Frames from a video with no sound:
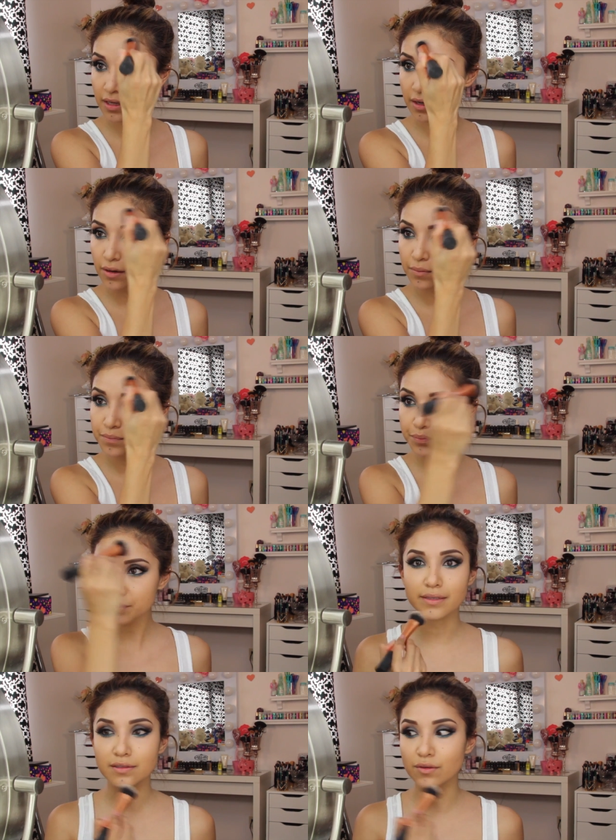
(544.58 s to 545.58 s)
here.
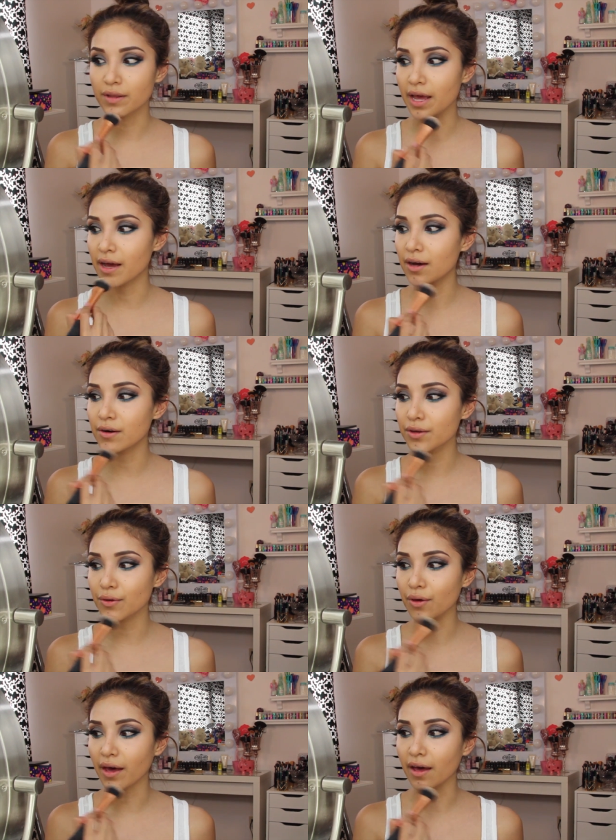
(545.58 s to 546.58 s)
So now
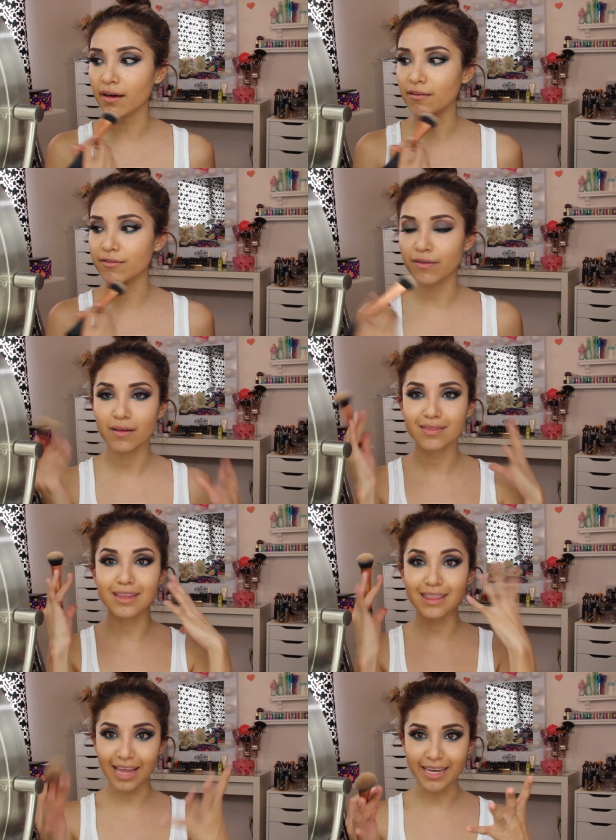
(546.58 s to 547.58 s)
you have
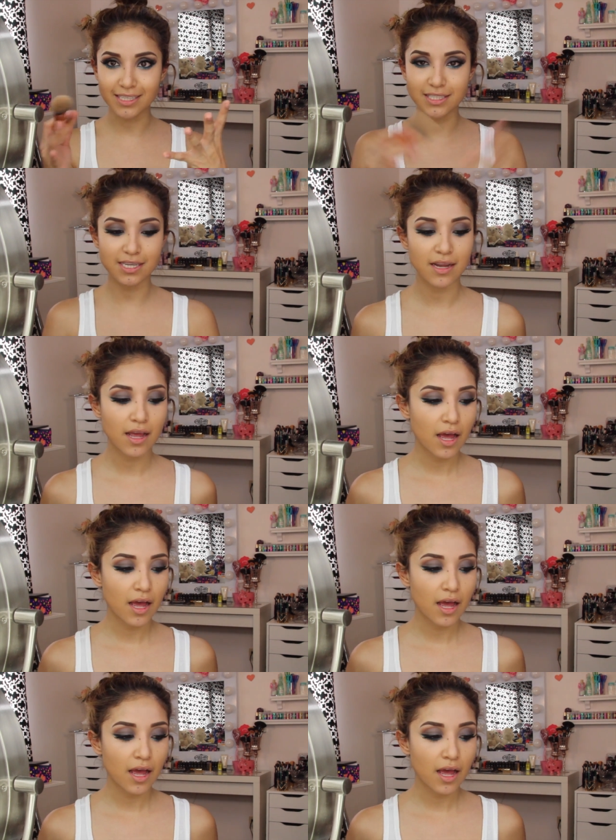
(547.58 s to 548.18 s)
the light.